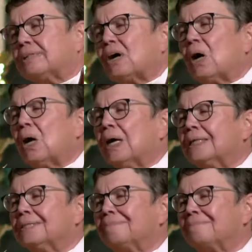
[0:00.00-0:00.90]
with
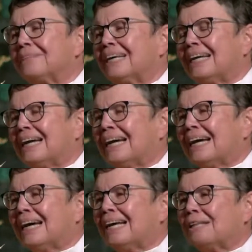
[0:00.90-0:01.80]
God,
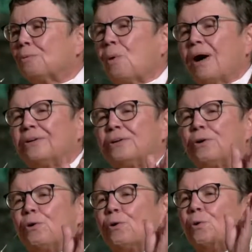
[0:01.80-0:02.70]
the one
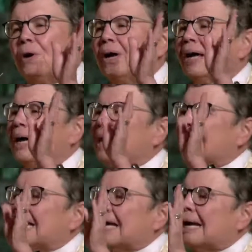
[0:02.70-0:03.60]
who
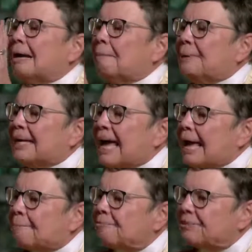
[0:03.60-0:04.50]

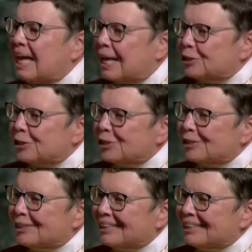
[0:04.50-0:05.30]
became flesh